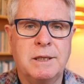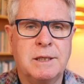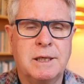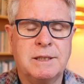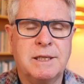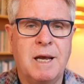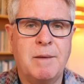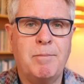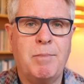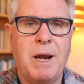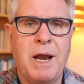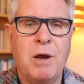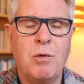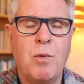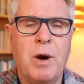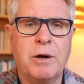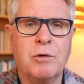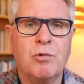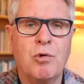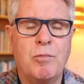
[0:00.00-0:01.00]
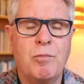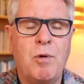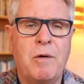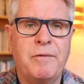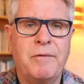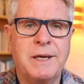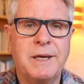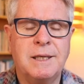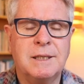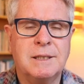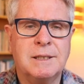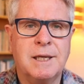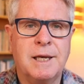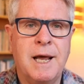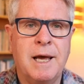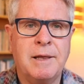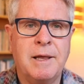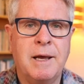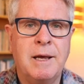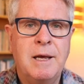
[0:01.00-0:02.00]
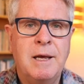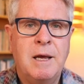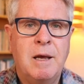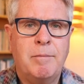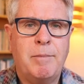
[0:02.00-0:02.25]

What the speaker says: as I say, play one group off against another,